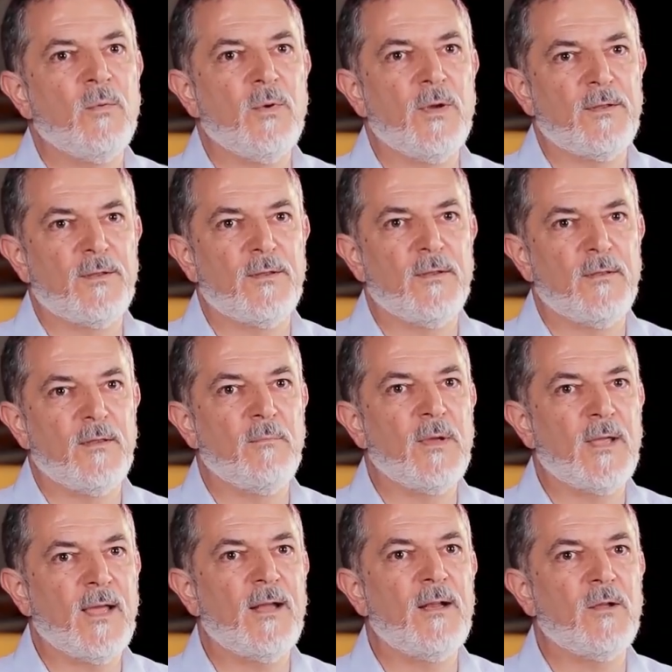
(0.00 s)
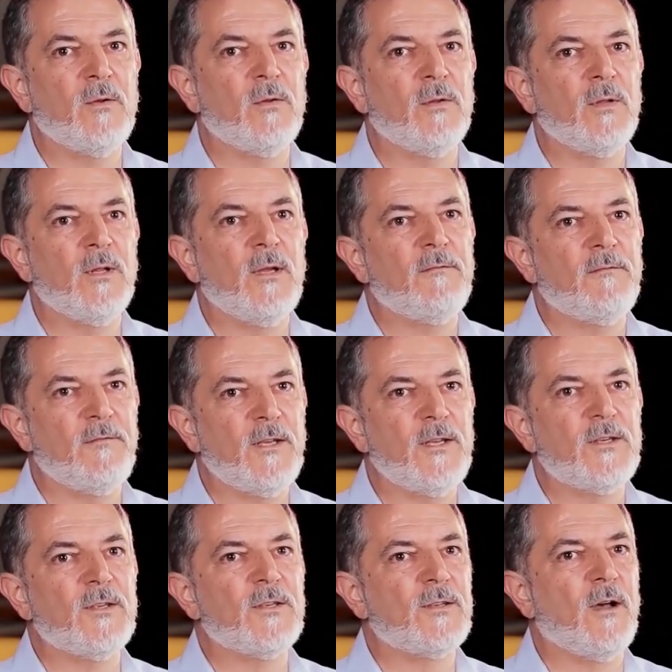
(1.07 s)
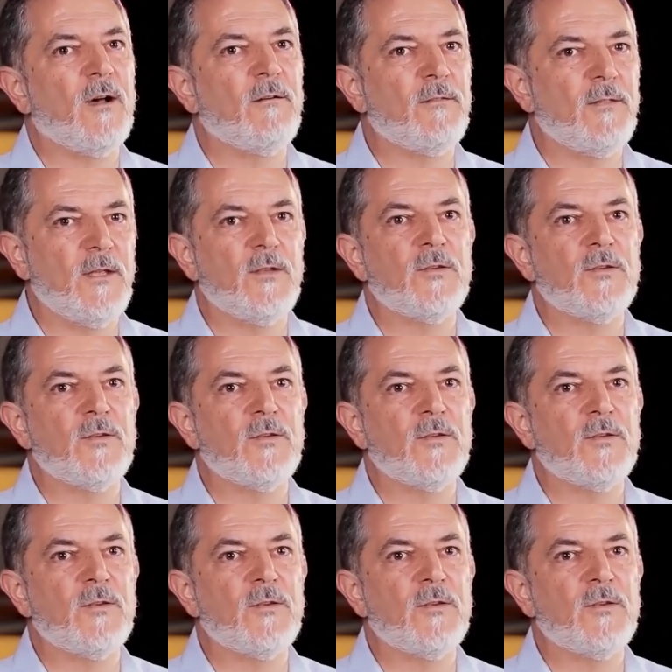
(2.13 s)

with the mechanical features of the